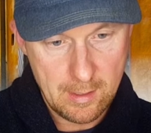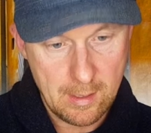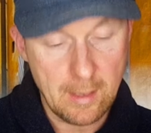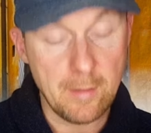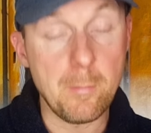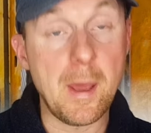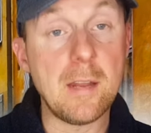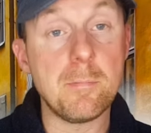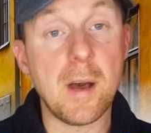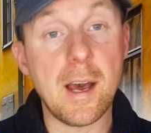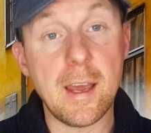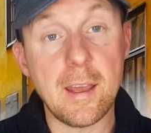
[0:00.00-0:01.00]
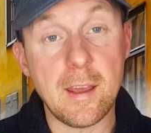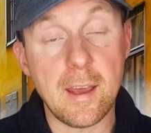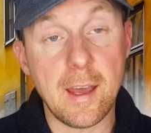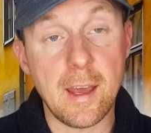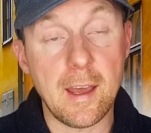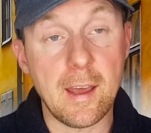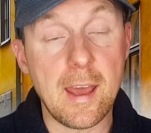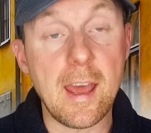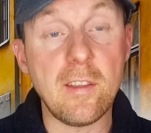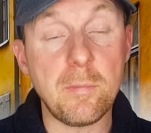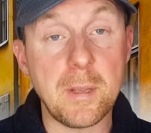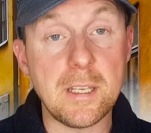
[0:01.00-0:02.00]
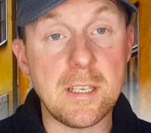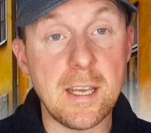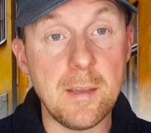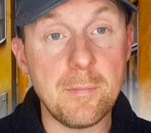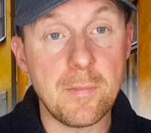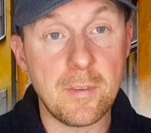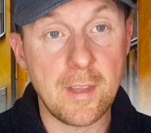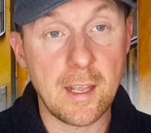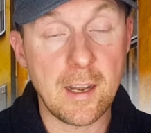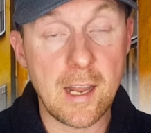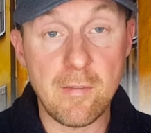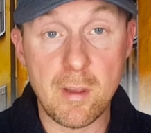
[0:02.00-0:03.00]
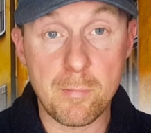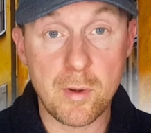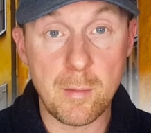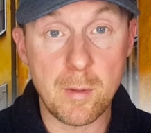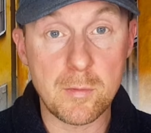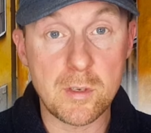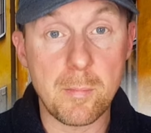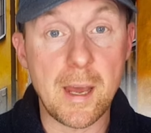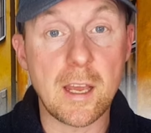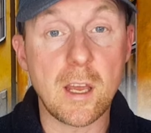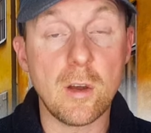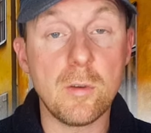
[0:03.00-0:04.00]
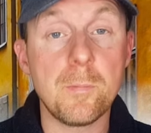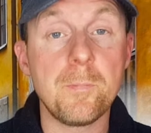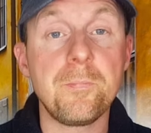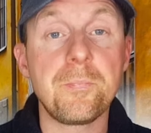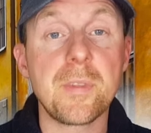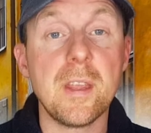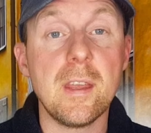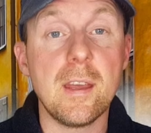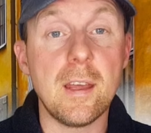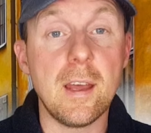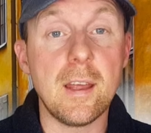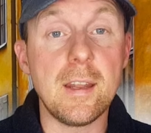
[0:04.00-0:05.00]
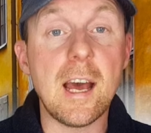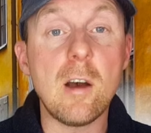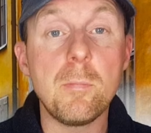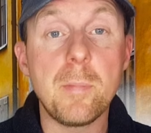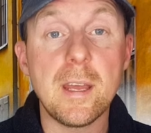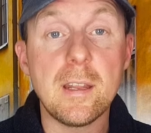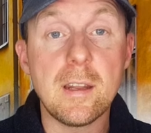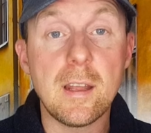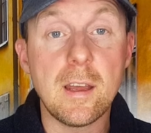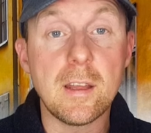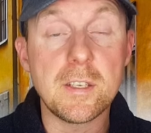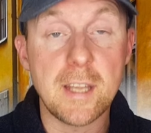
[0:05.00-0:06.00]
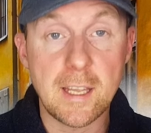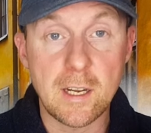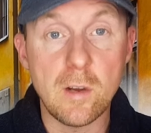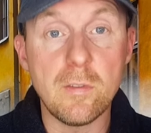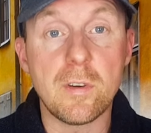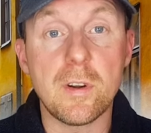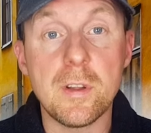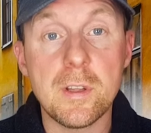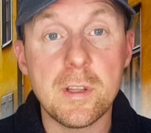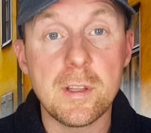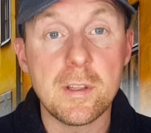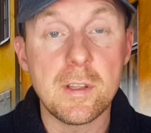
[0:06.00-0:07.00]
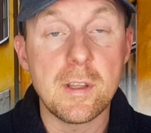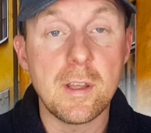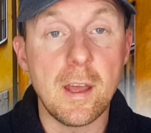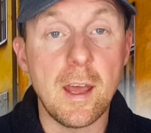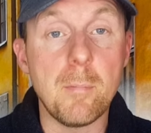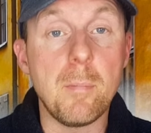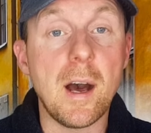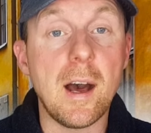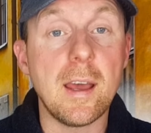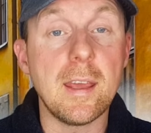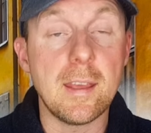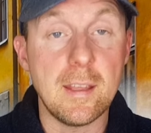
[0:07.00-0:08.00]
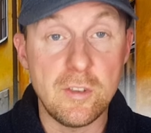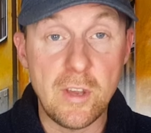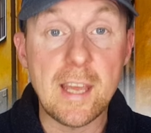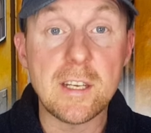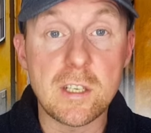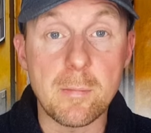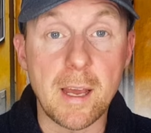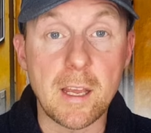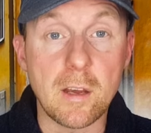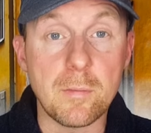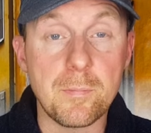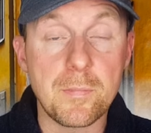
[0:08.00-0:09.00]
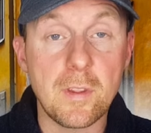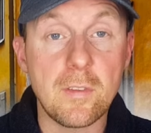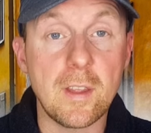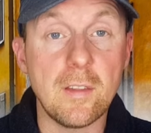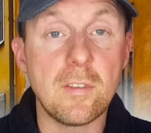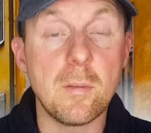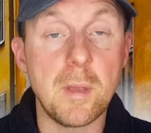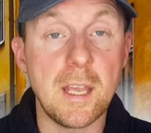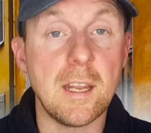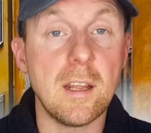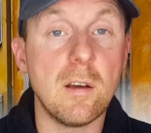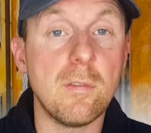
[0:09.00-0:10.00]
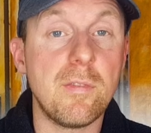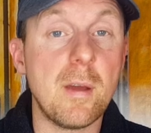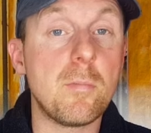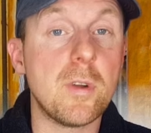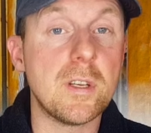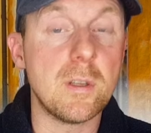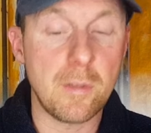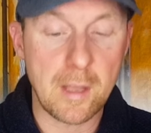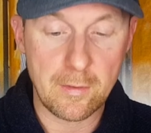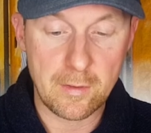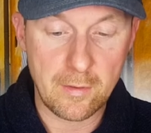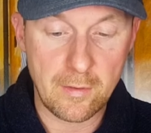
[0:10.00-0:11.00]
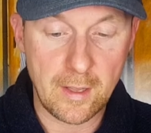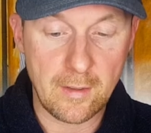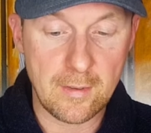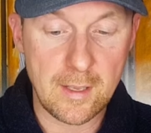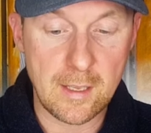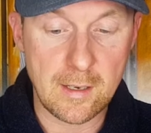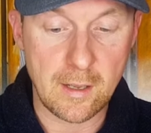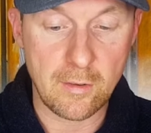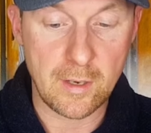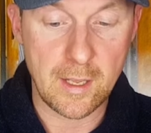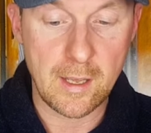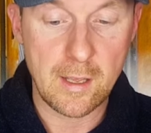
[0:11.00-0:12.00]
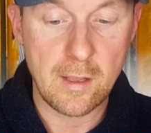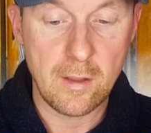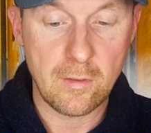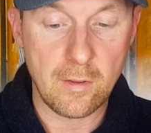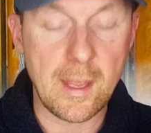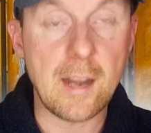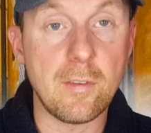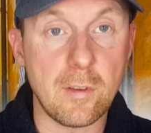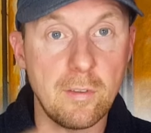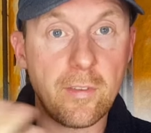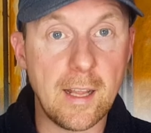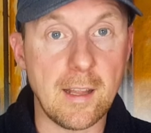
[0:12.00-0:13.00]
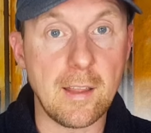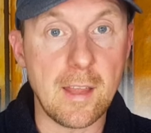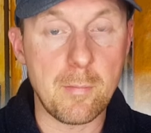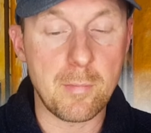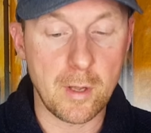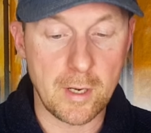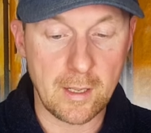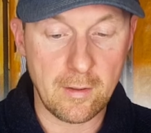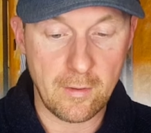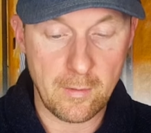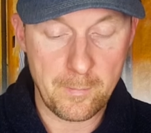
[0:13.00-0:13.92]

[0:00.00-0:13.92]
Made by SPT, Scandinavian Premium Tobacco. Now been taken over by GN Tobacco since the beginning of February 2016 actually. So they're sort of selling their products.